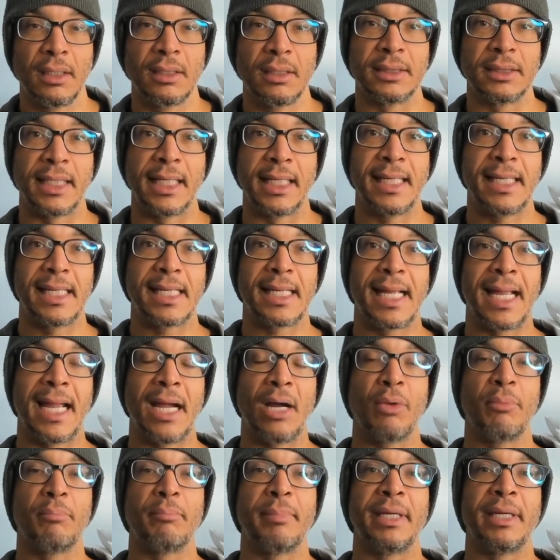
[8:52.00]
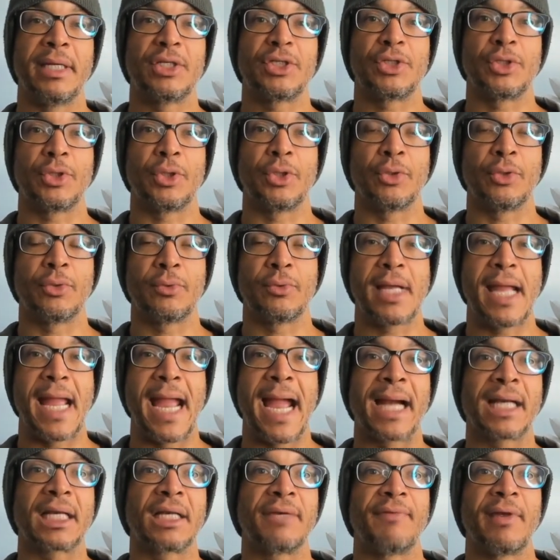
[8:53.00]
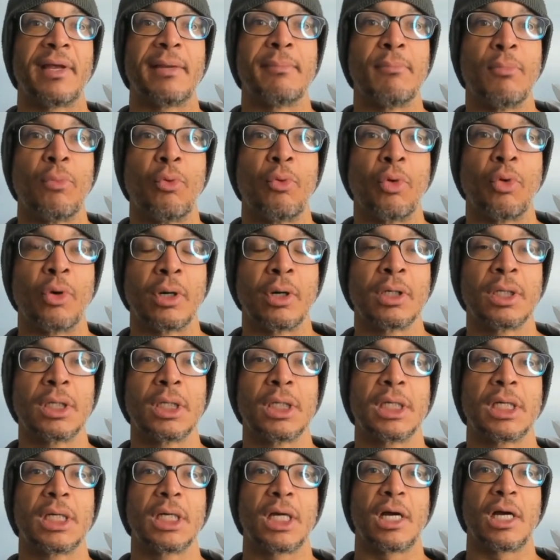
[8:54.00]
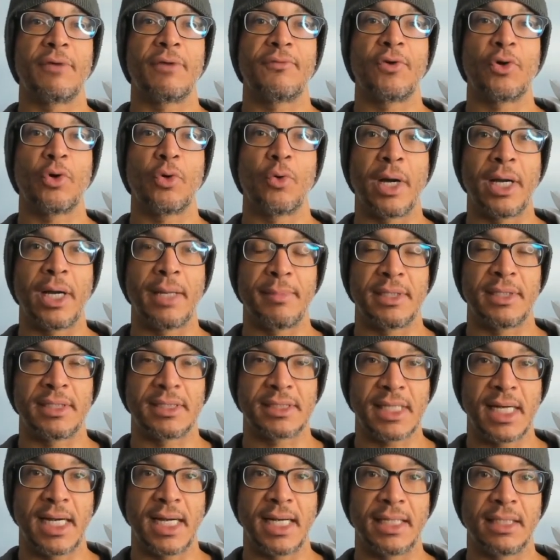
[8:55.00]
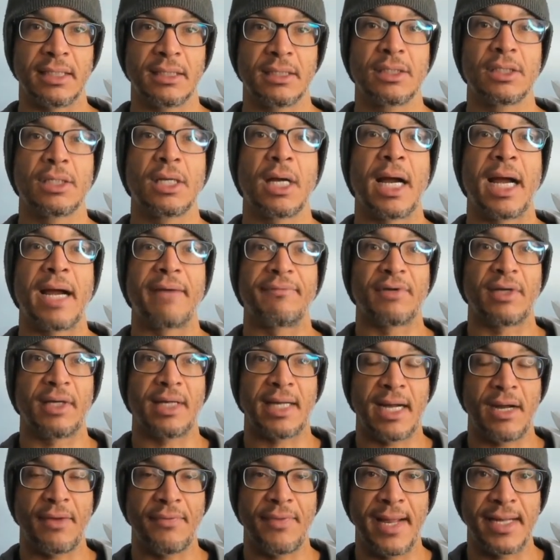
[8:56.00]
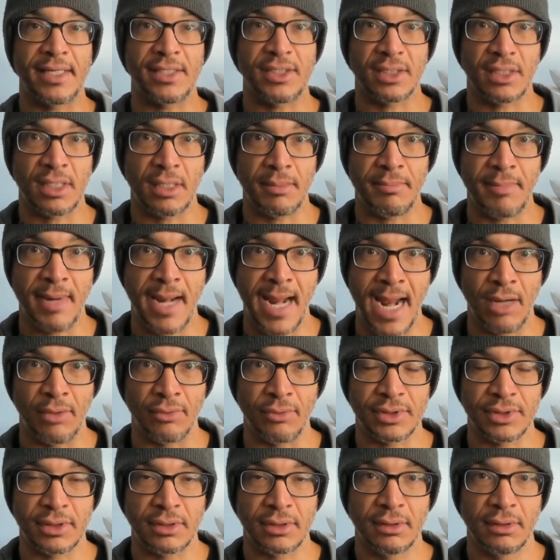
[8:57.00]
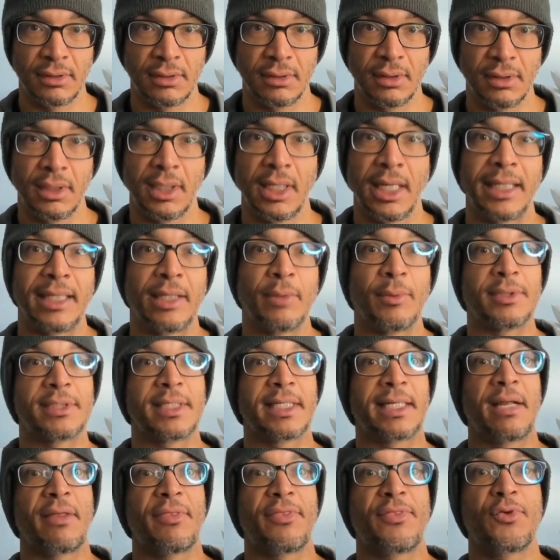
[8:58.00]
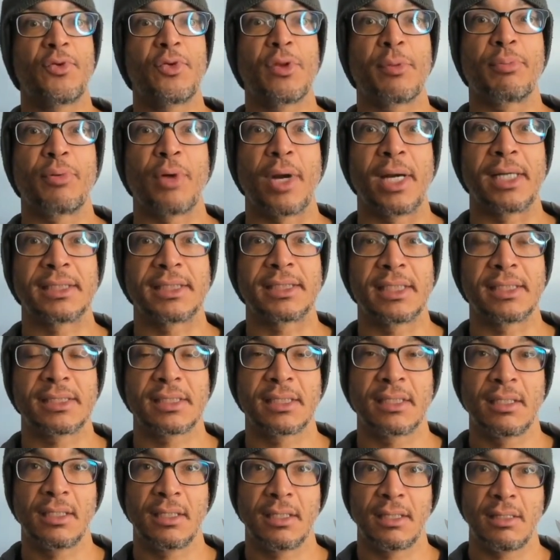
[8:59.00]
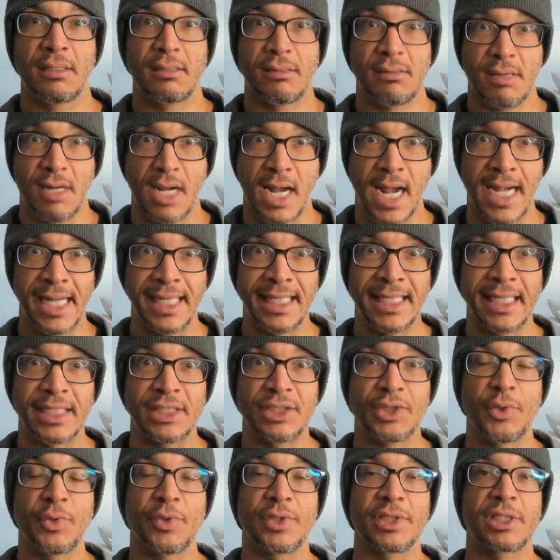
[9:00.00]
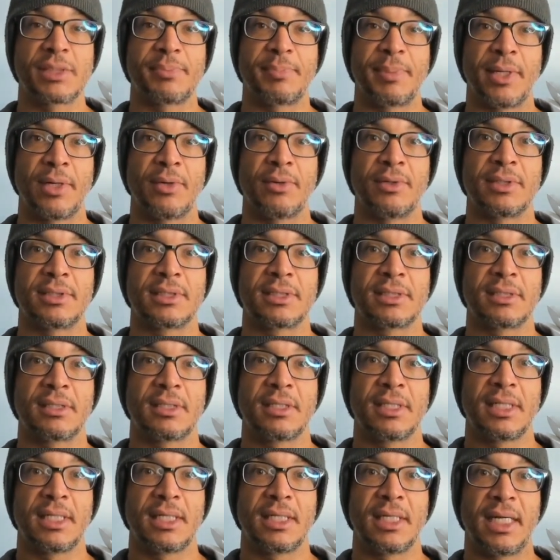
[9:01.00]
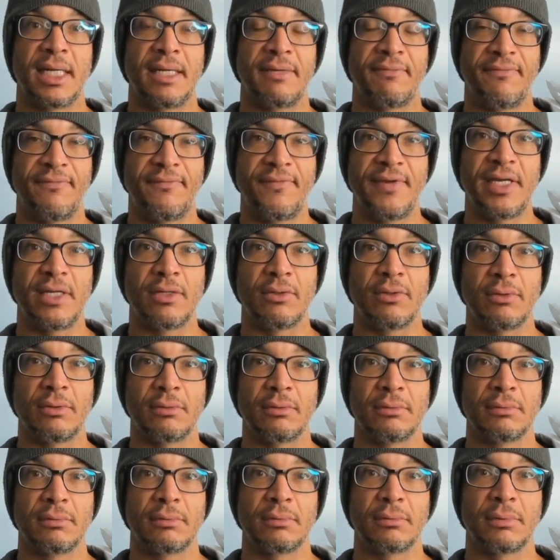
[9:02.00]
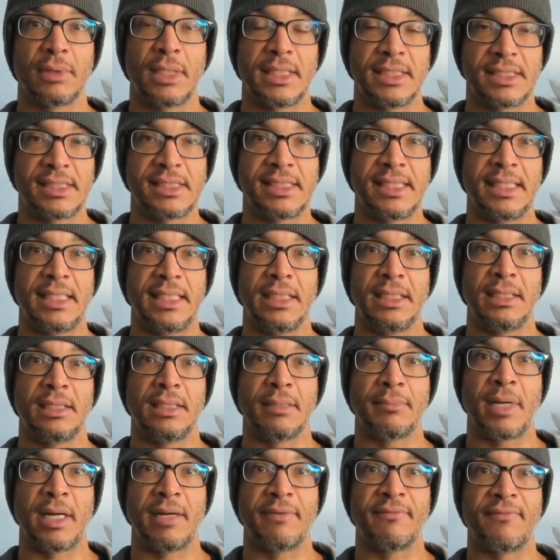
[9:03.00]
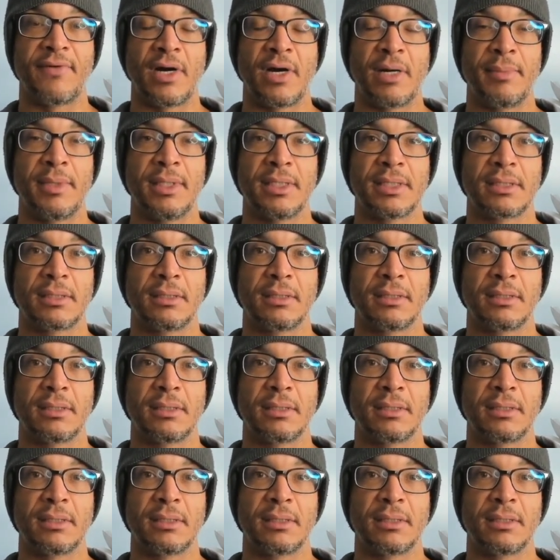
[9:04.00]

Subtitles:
that help me to activate more of who I'm inside. I have to allow that to come out. Then once I get through the process, I get to experience and feel and see in my environment